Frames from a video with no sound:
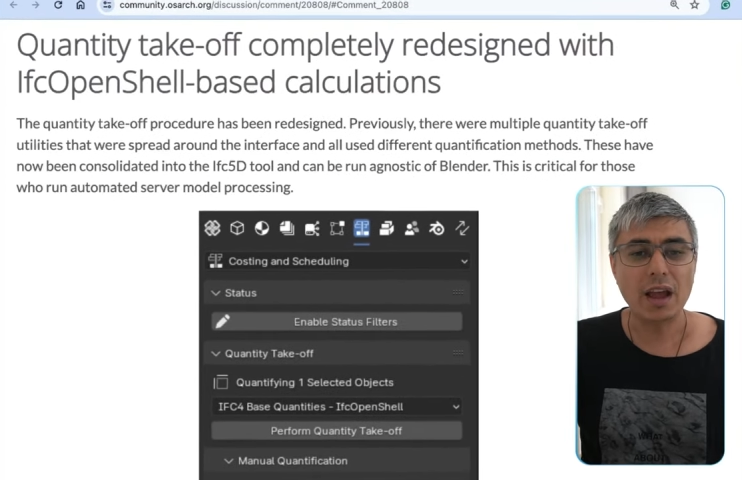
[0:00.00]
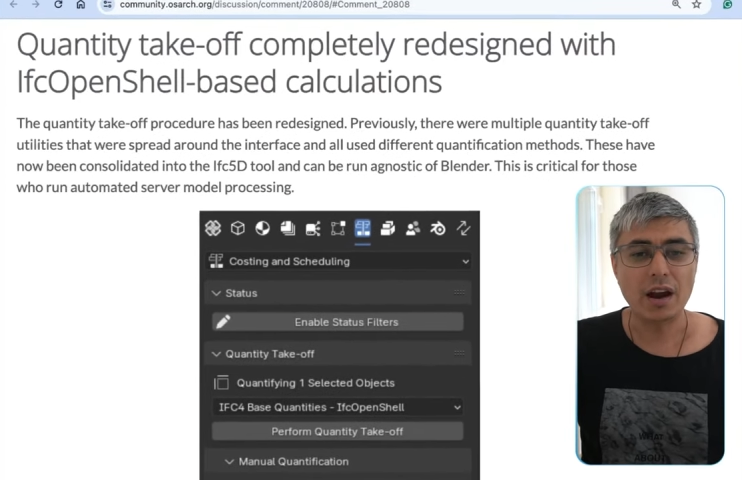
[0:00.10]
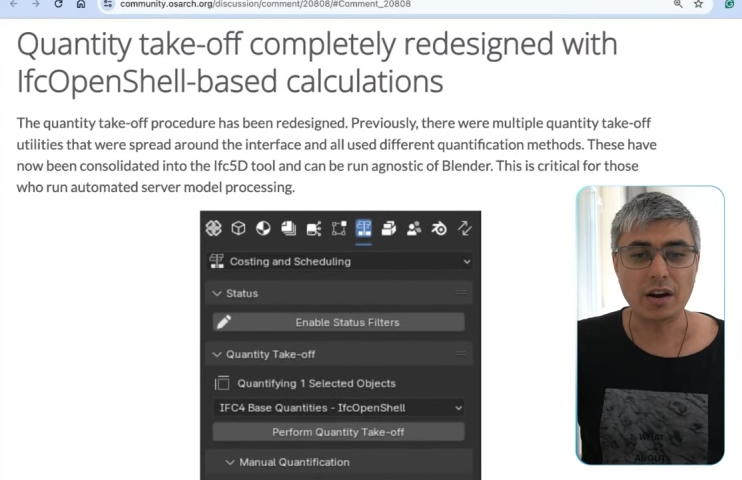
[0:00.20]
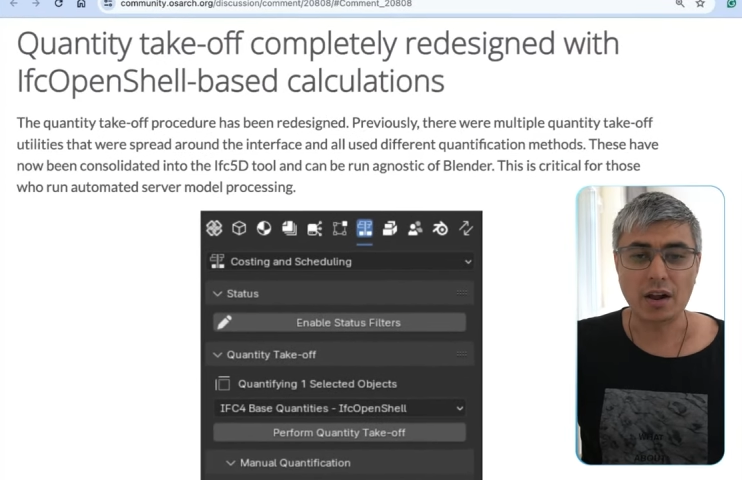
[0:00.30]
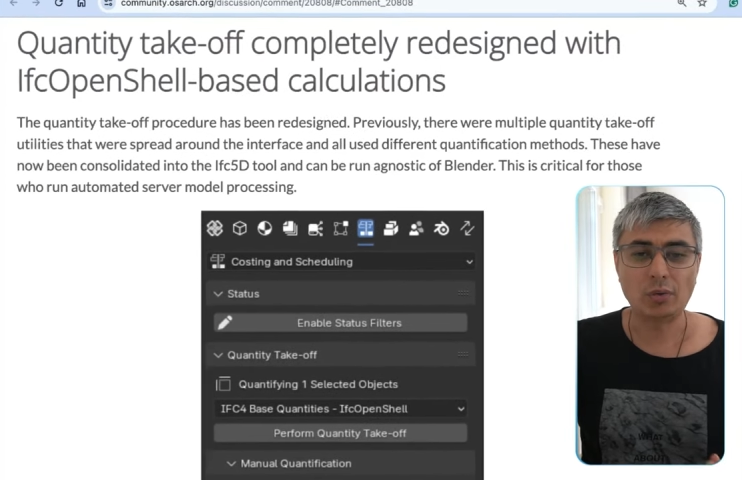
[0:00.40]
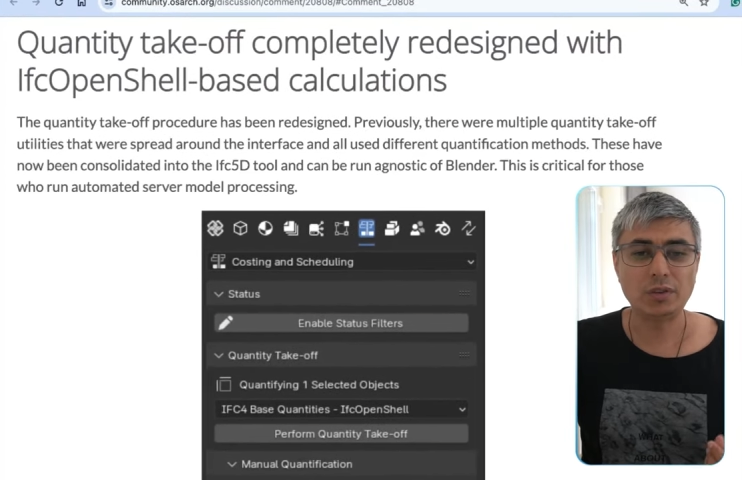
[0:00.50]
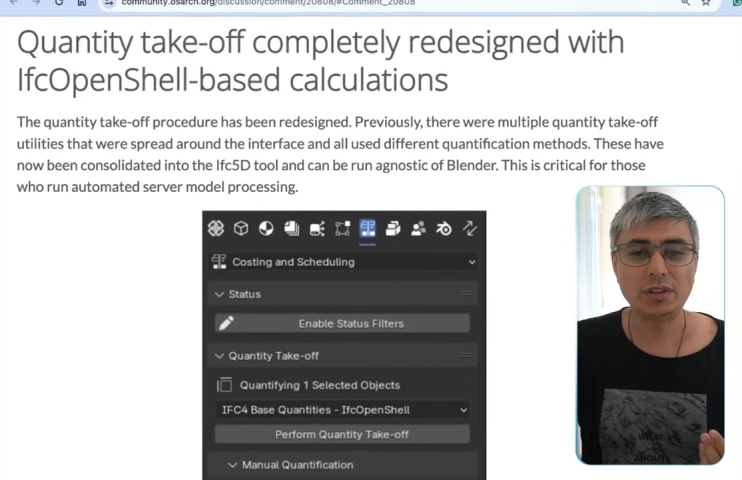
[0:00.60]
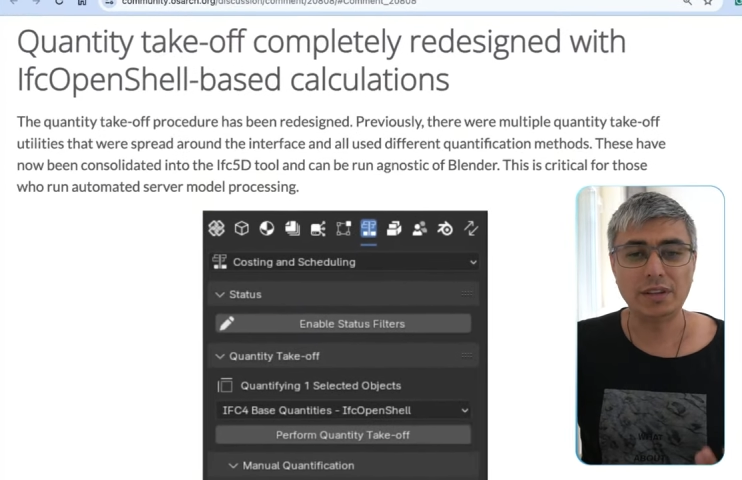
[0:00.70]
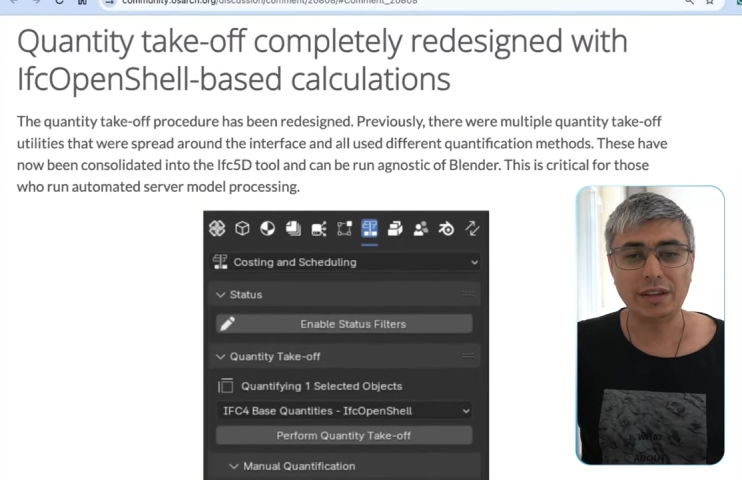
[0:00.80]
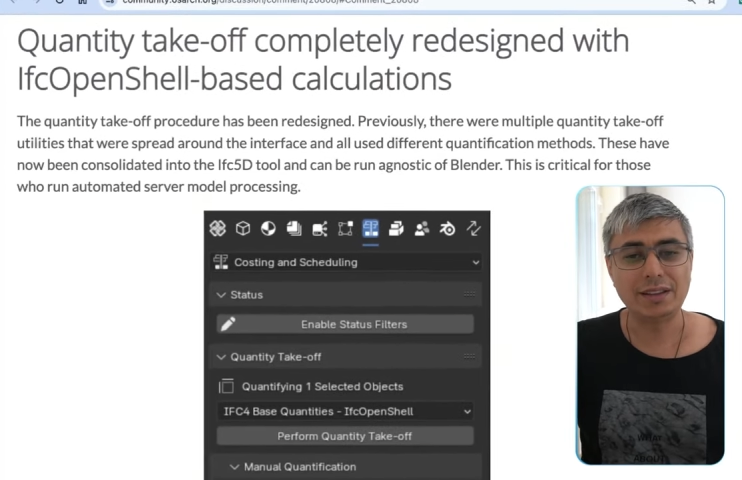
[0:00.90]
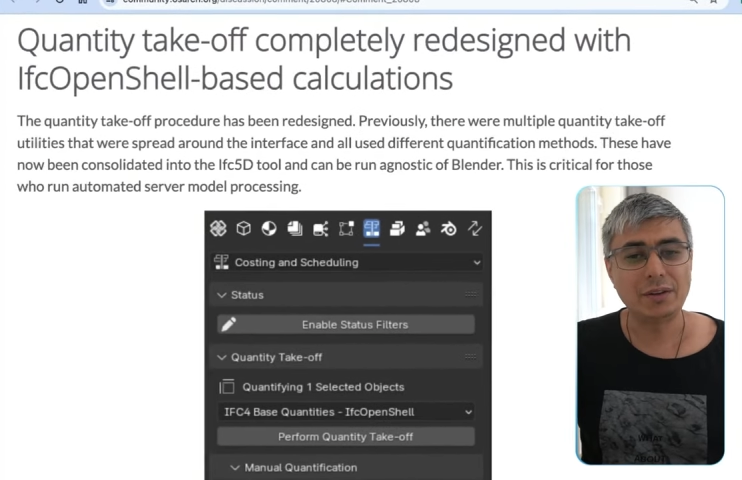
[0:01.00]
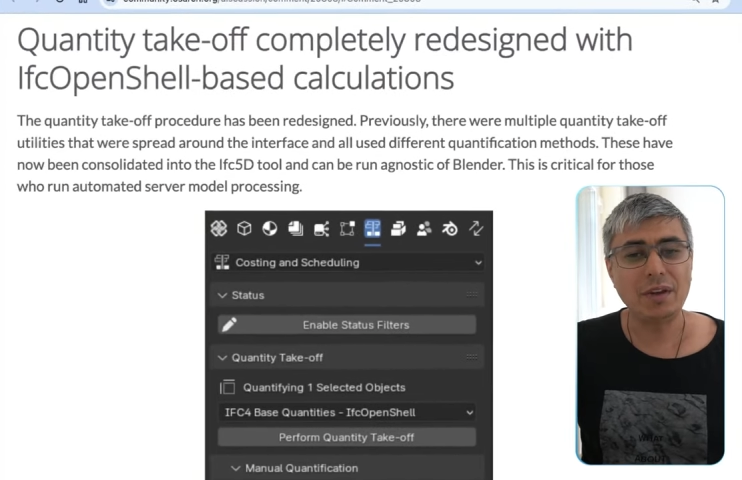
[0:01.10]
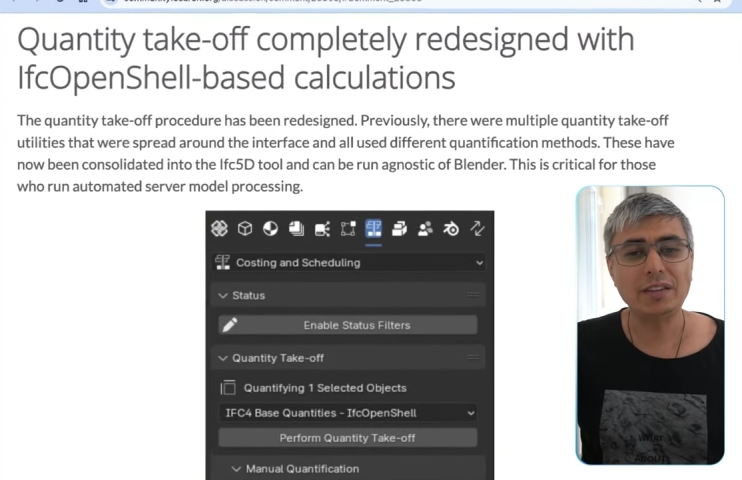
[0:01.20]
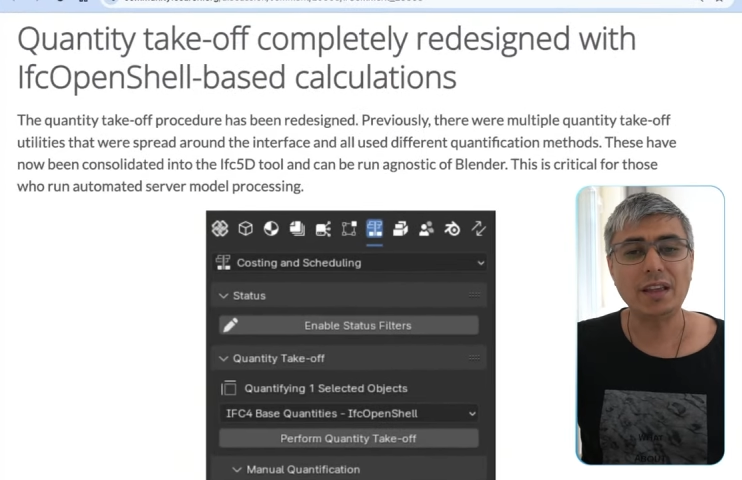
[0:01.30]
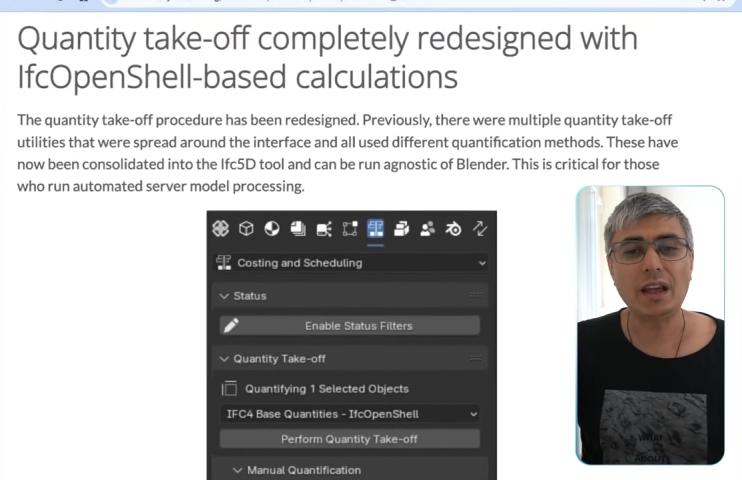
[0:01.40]
around the
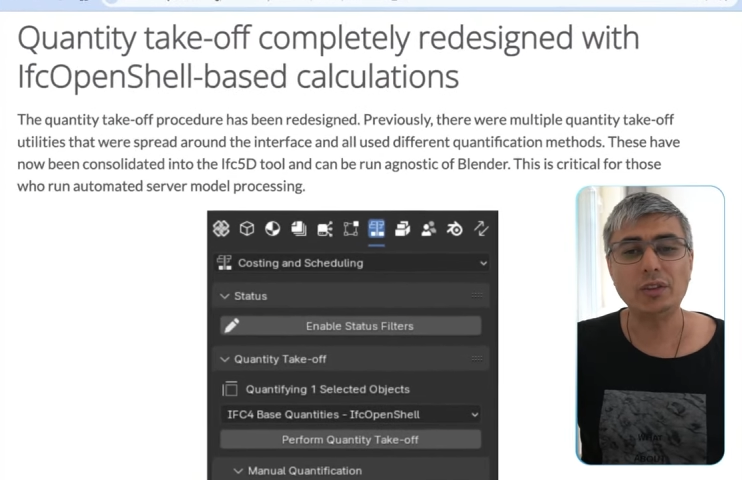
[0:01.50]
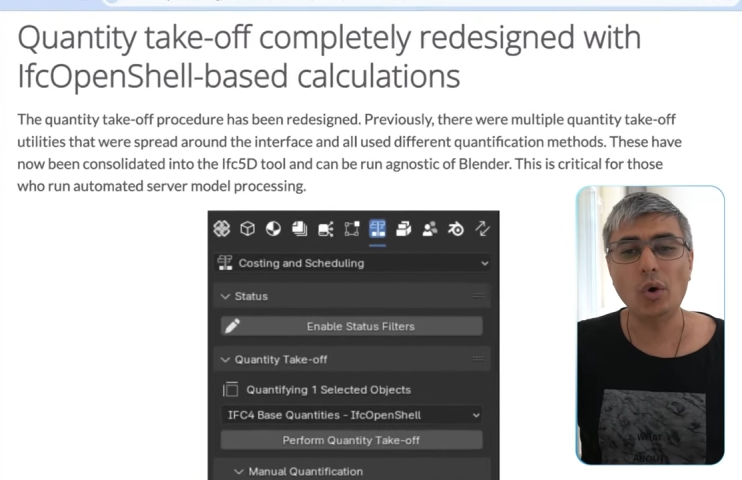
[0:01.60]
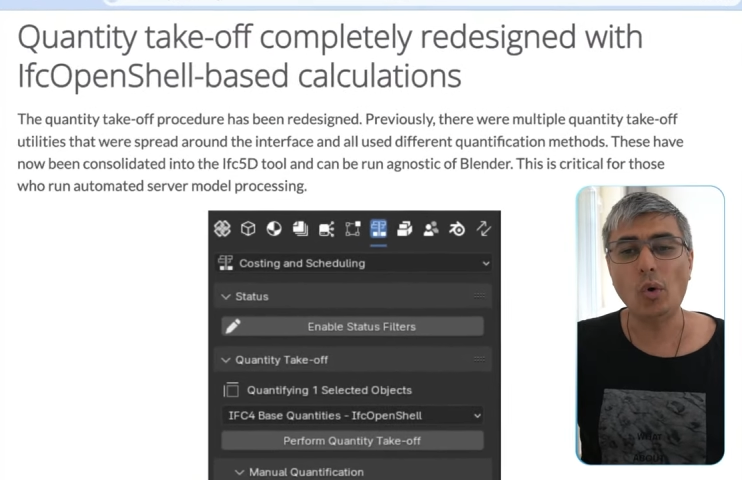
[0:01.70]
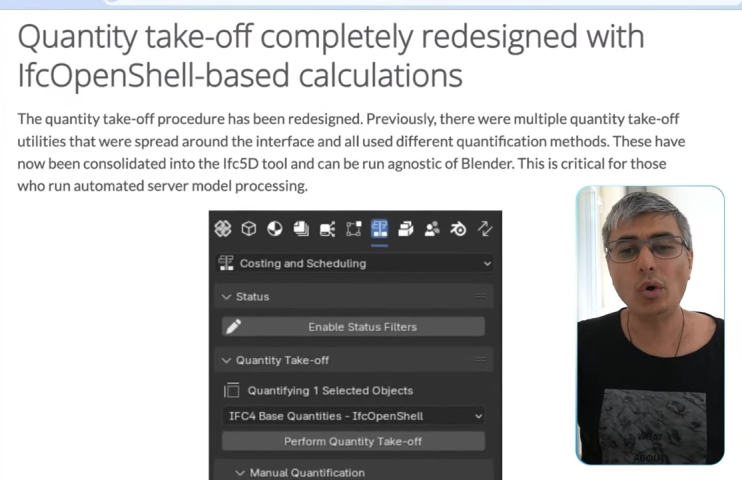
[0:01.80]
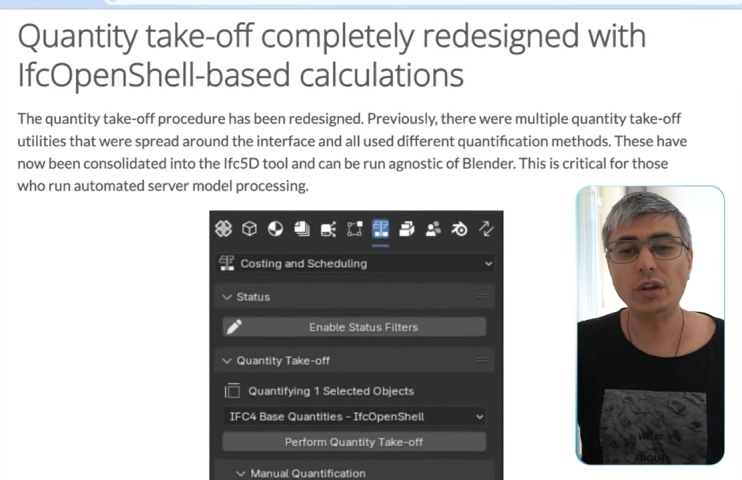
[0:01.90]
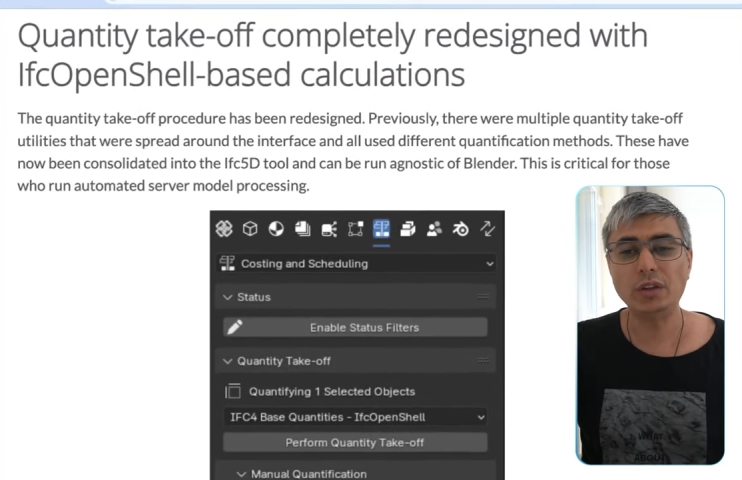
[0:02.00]
interface and all